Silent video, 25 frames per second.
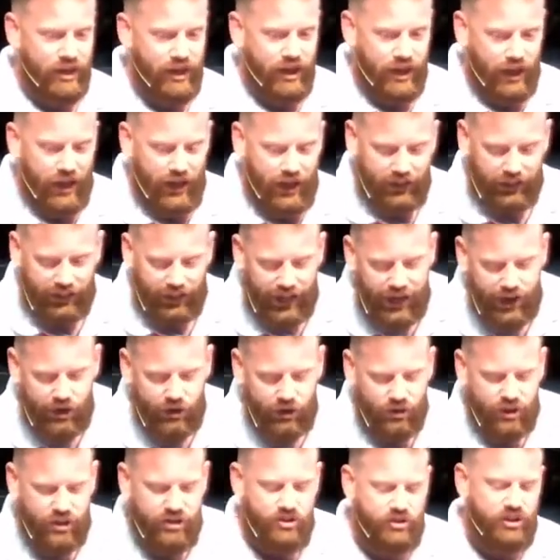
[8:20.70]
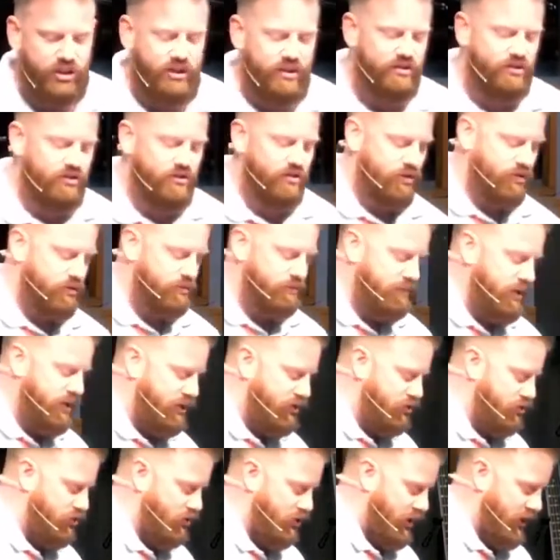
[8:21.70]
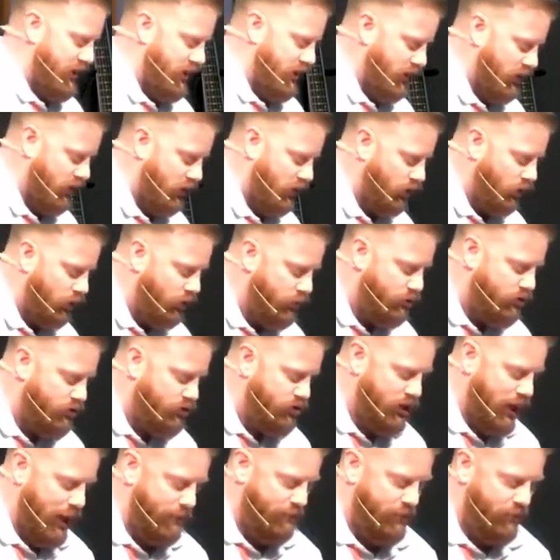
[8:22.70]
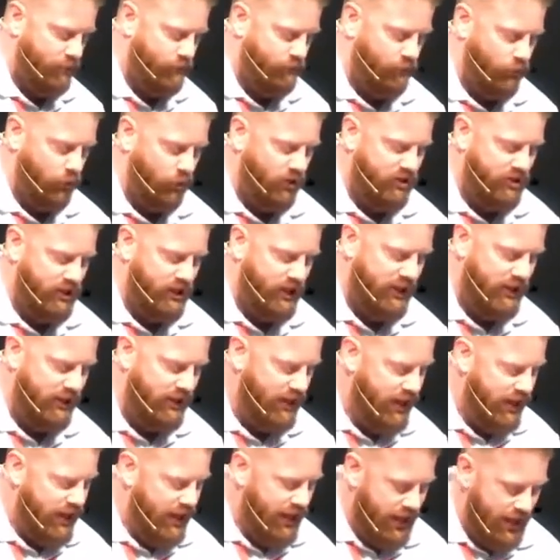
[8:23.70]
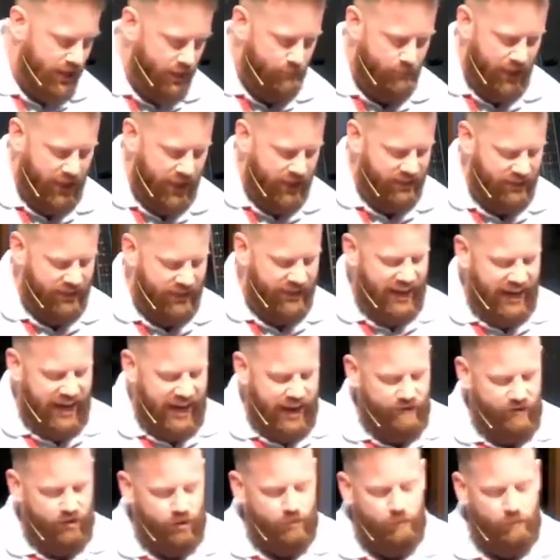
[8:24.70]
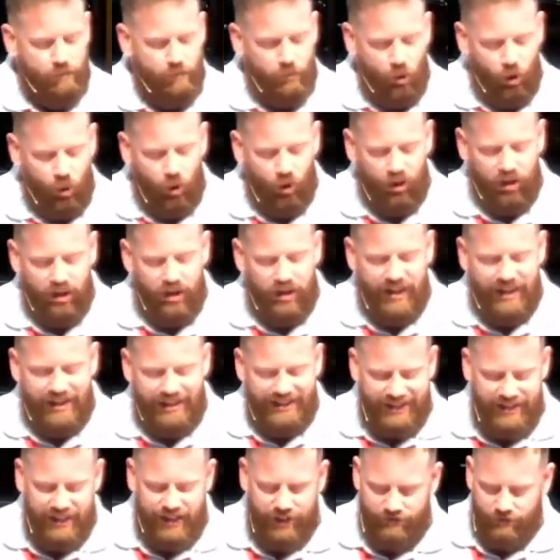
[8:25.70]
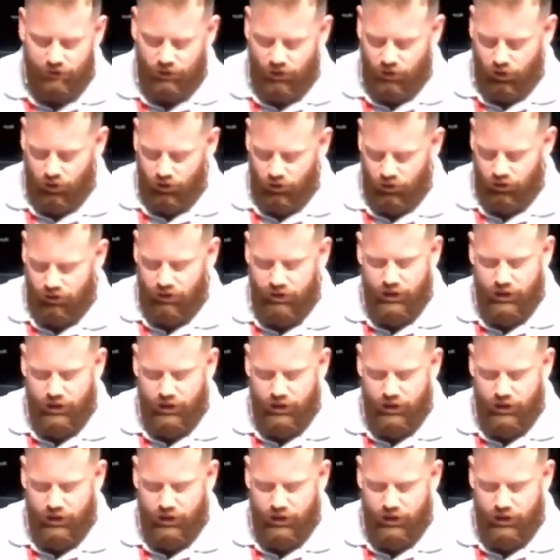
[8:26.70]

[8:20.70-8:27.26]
Uh, later in Jesus' ministry, uh, Luke chapter 14, he makes an even more difficult